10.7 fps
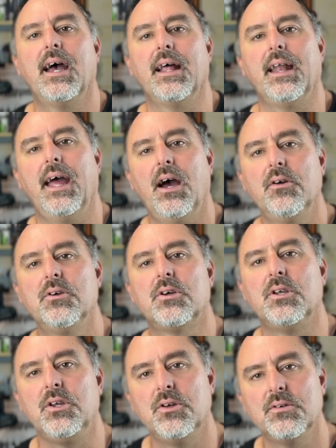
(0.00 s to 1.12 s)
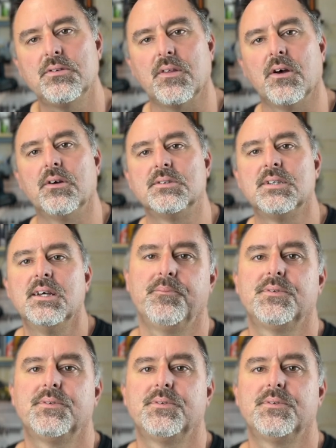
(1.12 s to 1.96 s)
and how you can use those